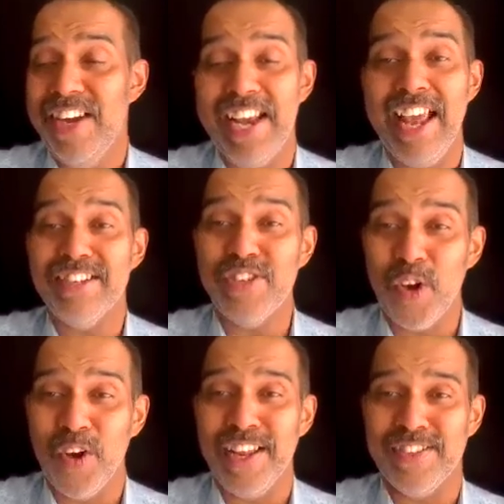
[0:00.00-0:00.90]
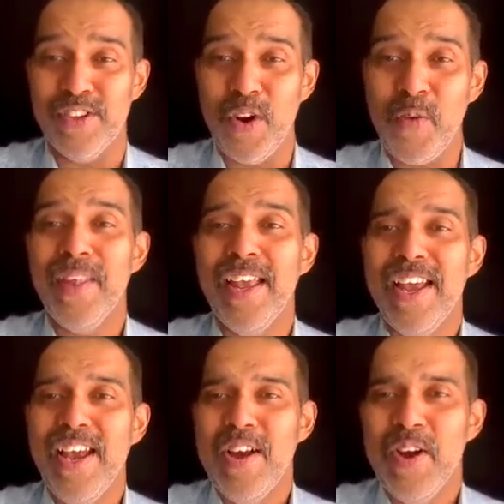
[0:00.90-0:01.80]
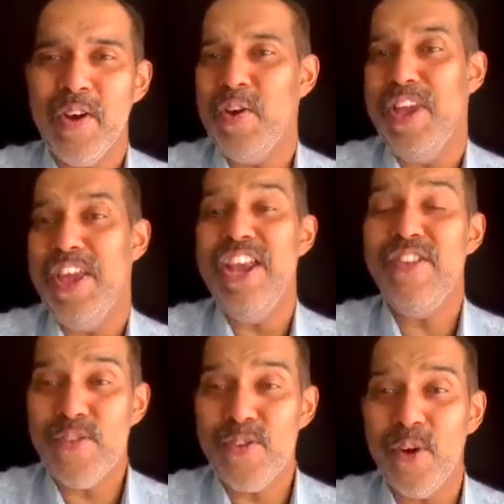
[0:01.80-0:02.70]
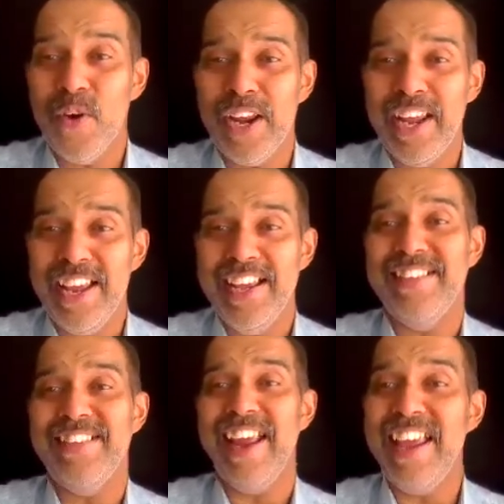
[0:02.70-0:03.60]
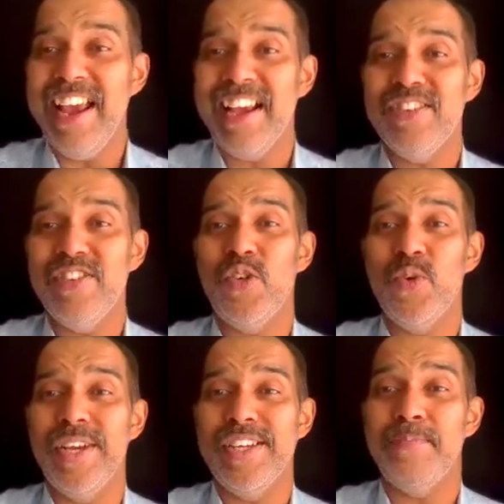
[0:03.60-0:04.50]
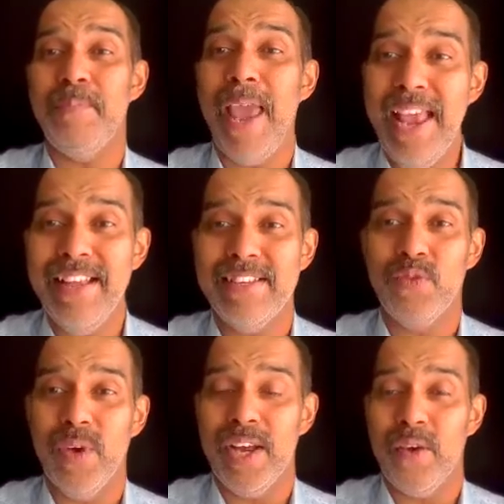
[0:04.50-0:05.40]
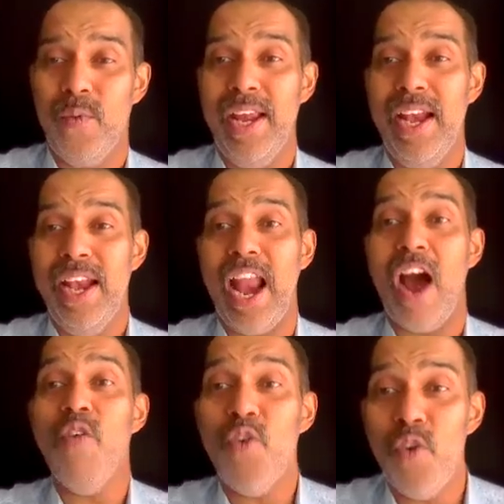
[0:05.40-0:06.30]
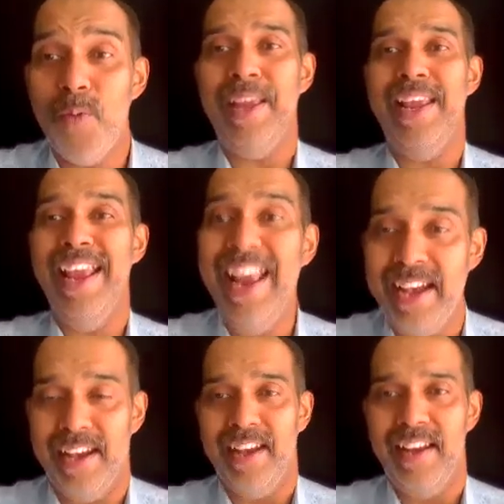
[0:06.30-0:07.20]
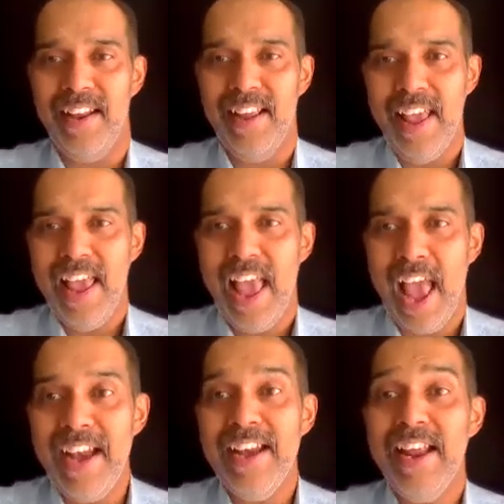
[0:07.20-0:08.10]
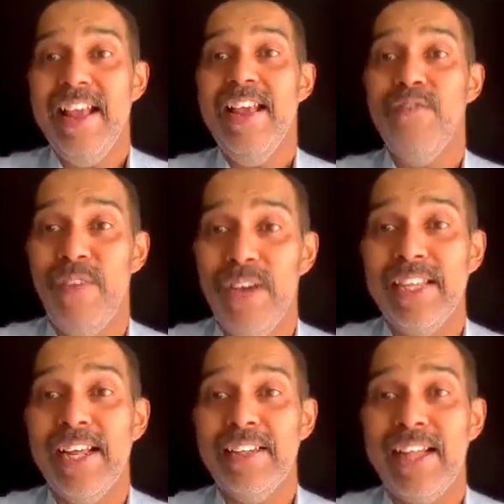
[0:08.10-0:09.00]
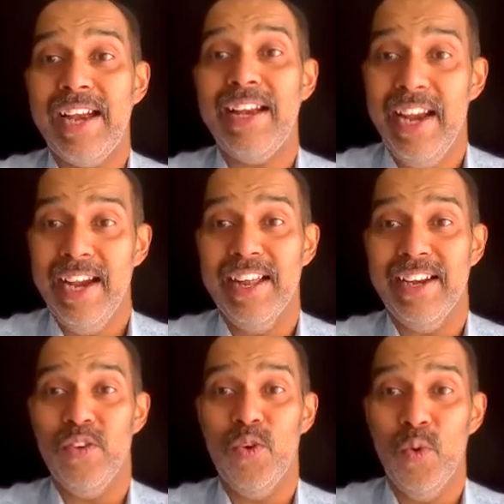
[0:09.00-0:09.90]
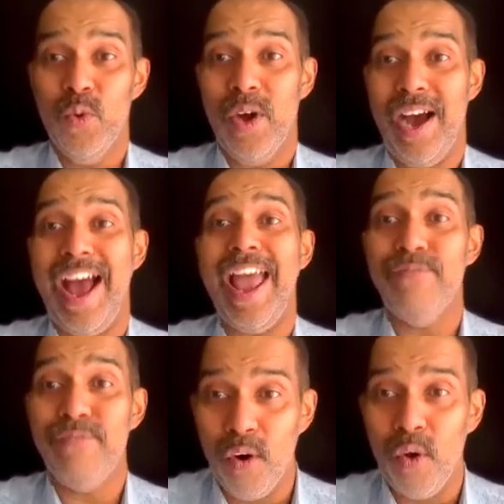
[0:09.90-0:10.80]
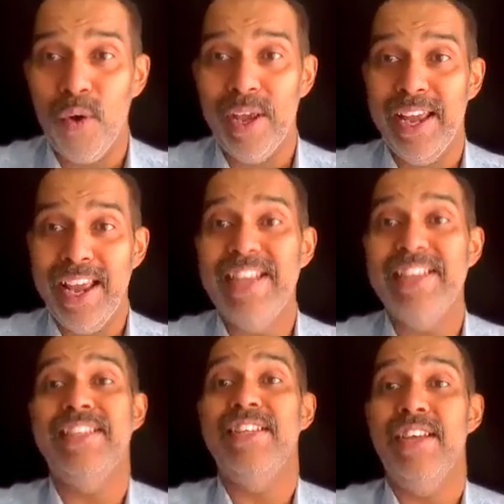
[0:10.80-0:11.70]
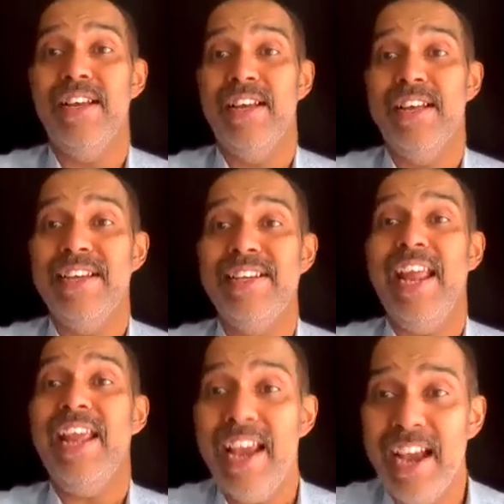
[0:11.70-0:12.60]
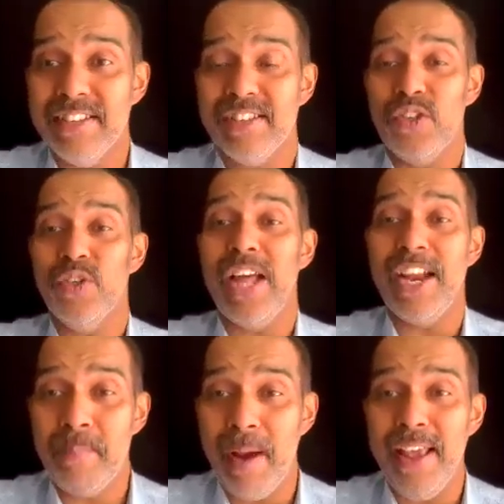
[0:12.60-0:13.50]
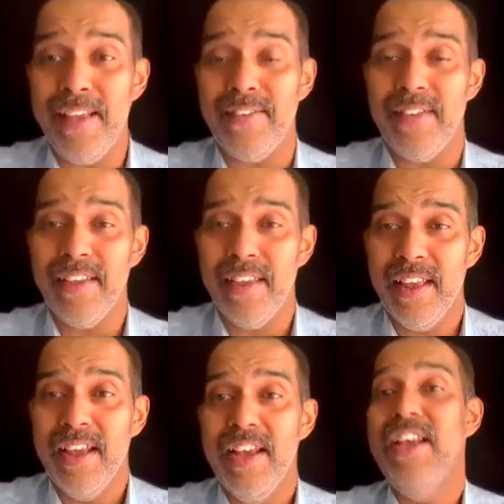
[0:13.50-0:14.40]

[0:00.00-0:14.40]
when we take stories, each story is taking us to a space where we love to be in. And whether that leader who I am following is taking us to that place,